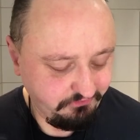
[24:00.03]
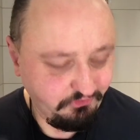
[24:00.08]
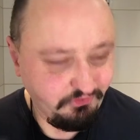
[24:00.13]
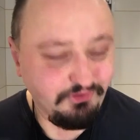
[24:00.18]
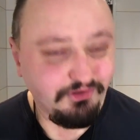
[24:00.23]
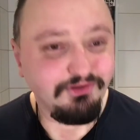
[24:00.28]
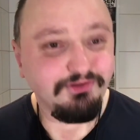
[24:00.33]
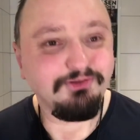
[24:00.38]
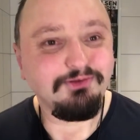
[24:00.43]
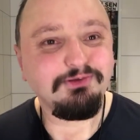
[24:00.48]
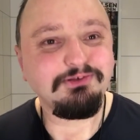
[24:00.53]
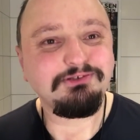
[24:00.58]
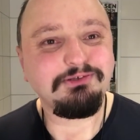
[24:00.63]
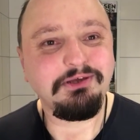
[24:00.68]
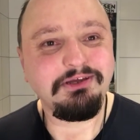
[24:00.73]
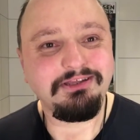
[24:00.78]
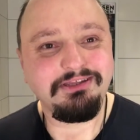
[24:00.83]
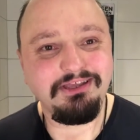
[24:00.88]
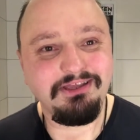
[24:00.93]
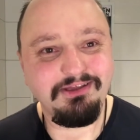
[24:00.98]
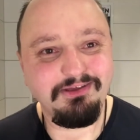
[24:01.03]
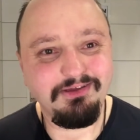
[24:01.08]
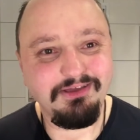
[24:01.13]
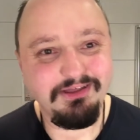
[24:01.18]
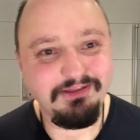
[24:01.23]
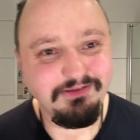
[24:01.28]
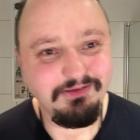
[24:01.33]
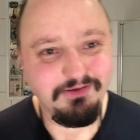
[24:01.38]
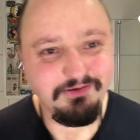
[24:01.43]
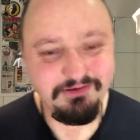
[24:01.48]
if you're not used to it, you
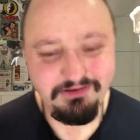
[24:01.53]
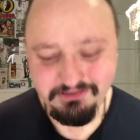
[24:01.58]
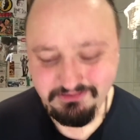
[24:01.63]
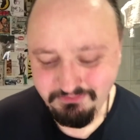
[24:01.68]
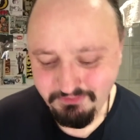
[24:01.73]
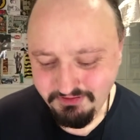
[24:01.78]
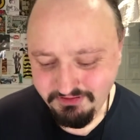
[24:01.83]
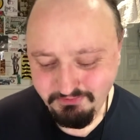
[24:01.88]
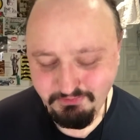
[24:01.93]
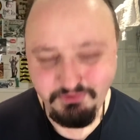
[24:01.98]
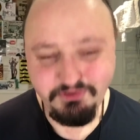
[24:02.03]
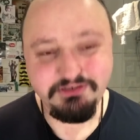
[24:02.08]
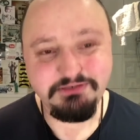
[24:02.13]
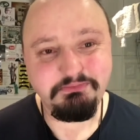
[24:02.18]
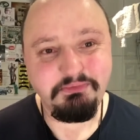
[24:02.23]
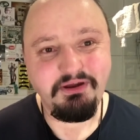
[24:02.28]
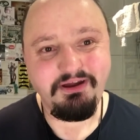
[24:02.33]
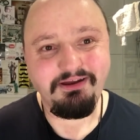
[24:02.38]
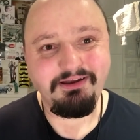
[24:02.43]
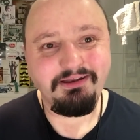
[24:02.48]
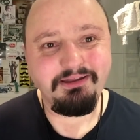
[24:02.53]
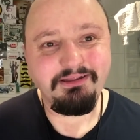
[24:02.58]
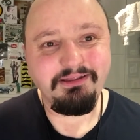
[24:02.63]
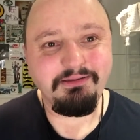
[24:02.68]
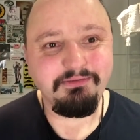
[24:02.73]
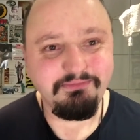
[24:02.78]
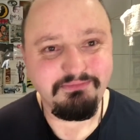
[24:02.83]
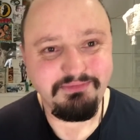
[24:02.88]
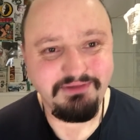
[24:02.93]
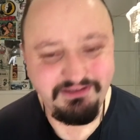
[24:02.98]
can go a little bit more sparingly
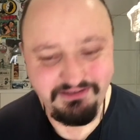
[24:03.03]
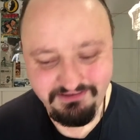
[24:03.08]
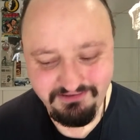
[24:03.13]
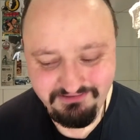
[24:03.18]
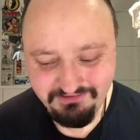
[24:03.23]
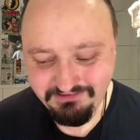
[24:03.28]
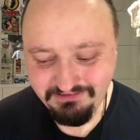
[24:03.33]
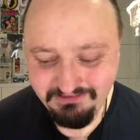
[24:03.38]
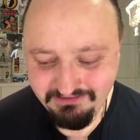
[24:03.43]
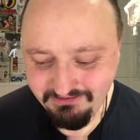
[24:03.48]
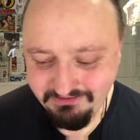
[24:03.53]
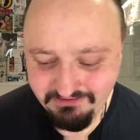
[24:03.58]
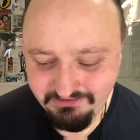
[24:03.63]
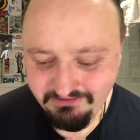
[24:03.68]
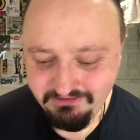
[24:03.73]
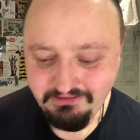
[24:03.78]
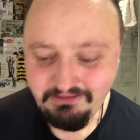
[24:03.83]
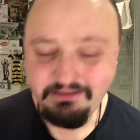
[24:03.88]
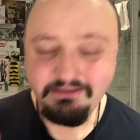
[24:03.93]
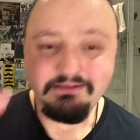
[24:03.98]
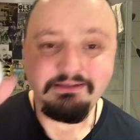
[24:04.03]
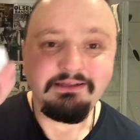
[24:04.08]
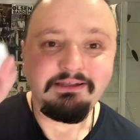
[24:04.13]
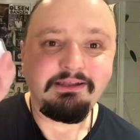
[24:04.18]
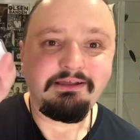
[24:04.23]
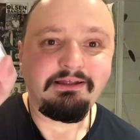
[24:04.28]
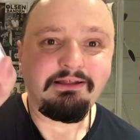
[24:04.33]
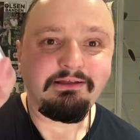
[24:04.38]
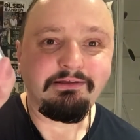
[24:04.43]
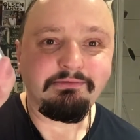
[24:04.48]
than me. Then
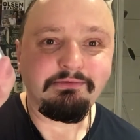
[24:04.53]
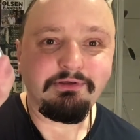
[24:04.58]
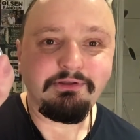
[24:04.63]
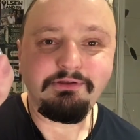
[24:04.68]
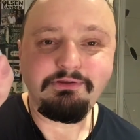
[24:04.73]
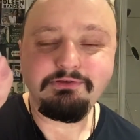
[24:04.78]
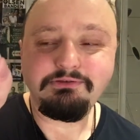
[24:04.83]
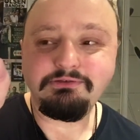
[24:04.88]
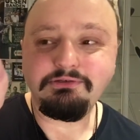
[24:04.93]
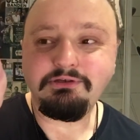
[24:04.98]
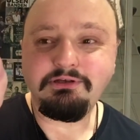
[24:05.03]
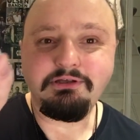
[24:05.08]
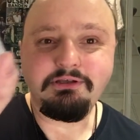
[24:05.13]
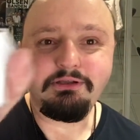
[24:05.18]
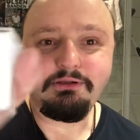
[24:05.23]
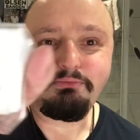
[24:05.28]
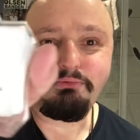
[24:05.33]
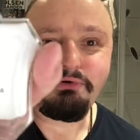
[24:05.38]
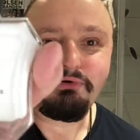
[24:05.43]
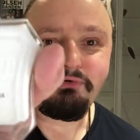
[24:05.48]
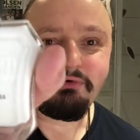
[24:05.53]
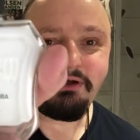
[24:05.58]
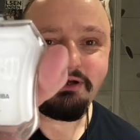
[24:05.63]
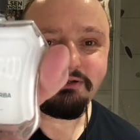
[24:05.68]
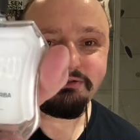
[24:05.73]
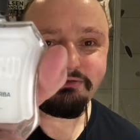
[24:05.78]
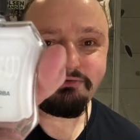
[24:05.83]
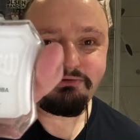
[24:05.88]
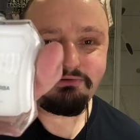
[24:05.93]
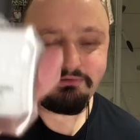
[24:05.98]
I'm gonna use the Pro
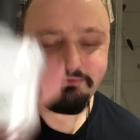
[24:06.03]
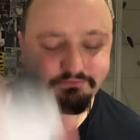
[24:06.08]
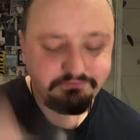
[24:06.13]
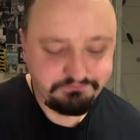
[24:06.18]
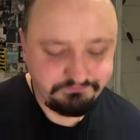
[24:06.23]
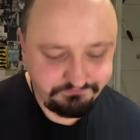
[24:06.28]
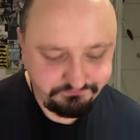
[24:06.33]
Raso.